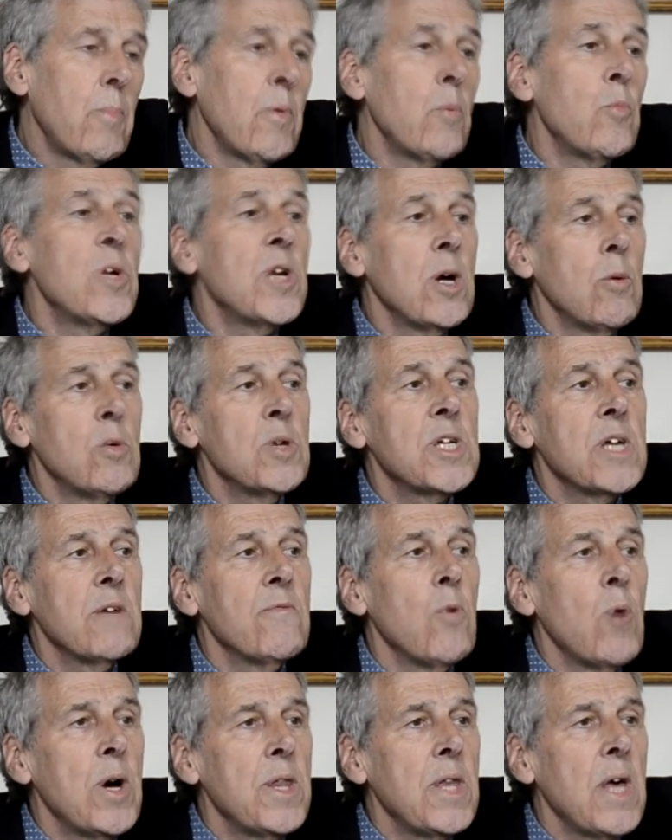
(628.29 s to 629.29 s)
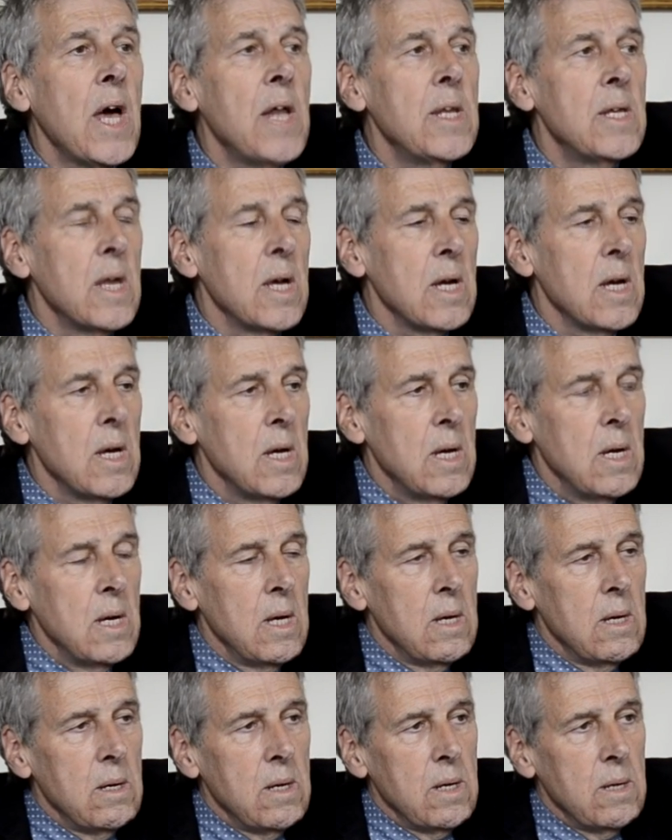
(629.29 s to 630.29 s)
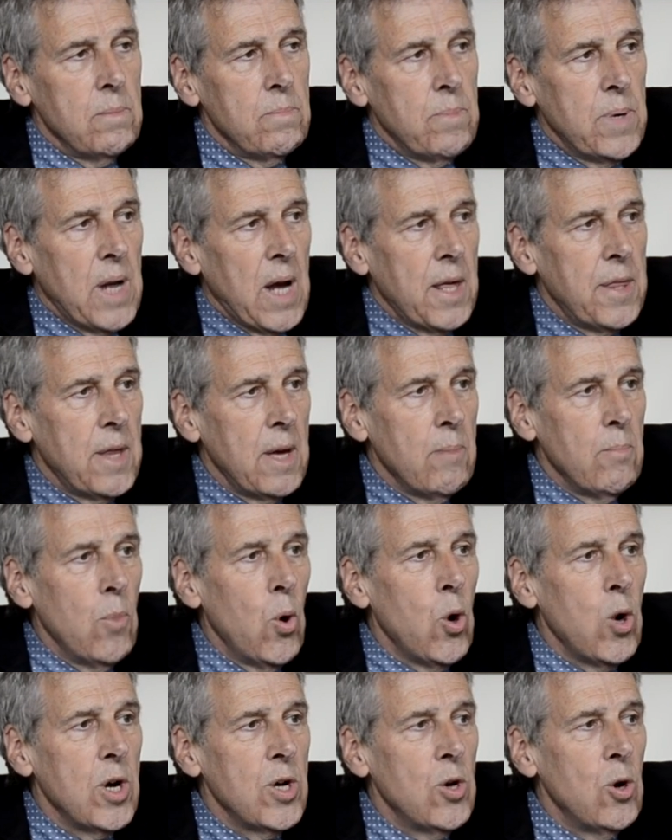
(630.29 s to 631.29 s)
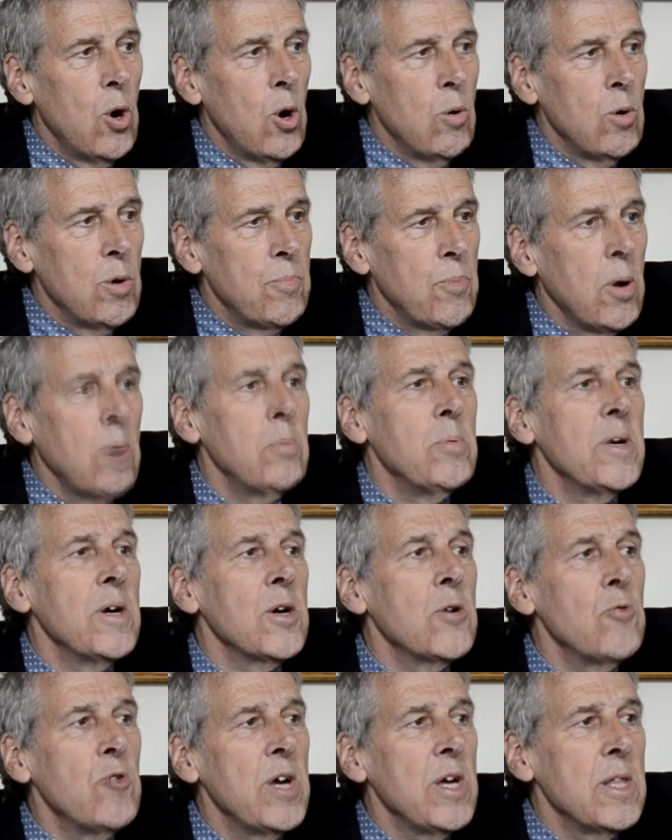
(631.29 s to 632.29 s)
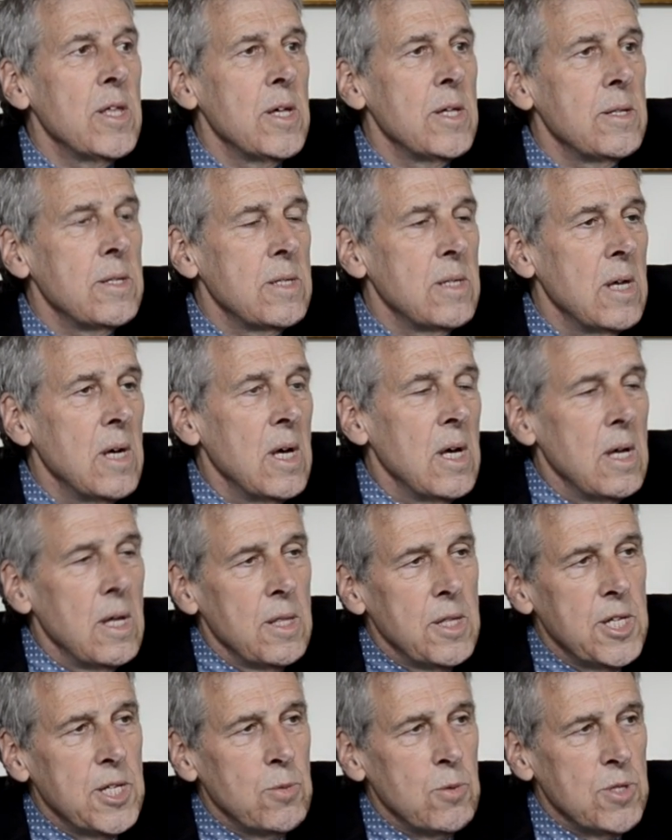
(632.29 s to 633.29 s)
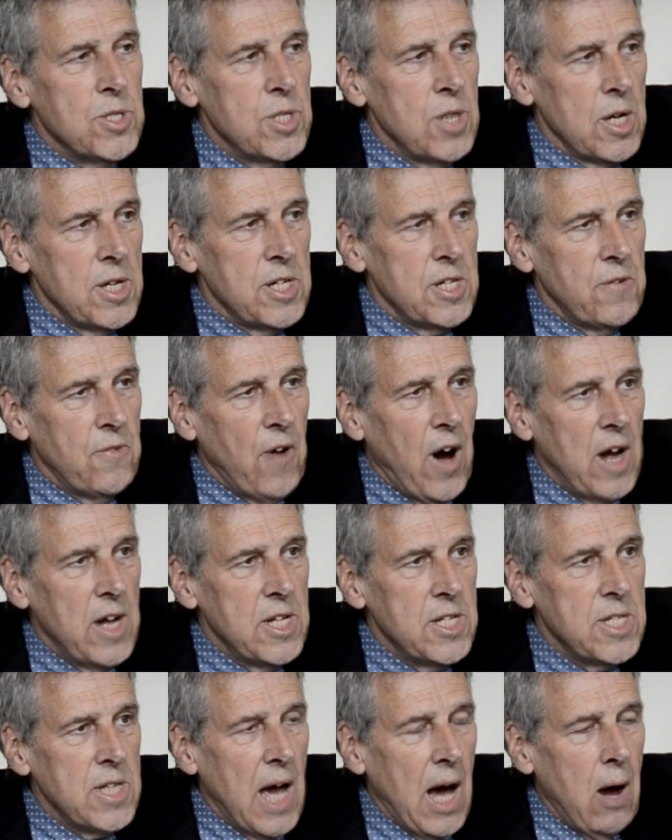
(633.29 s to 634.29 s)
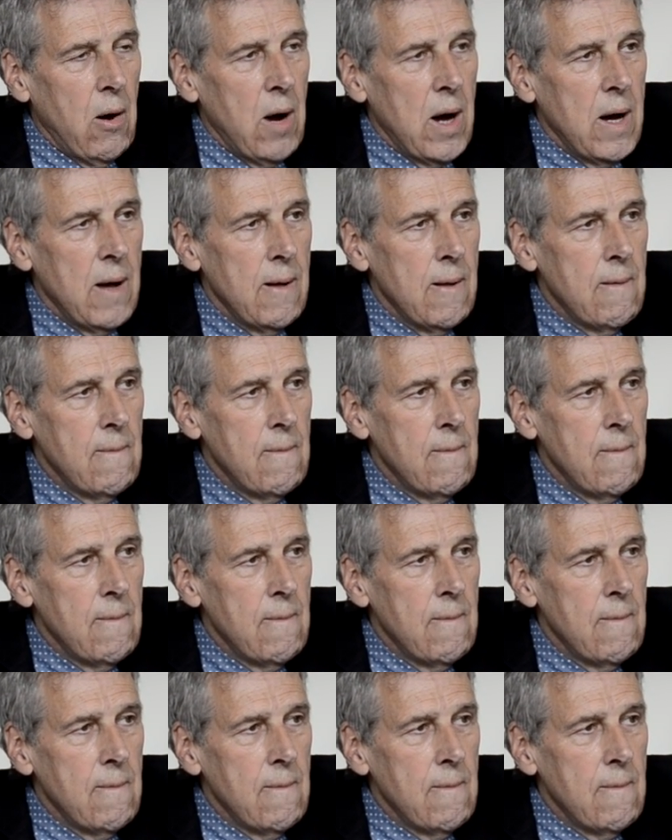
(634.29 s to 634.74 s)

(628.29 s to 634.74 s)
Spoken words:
We don't want to give away the ending, but I think Morganhall would probably agree that this was not his finest hour.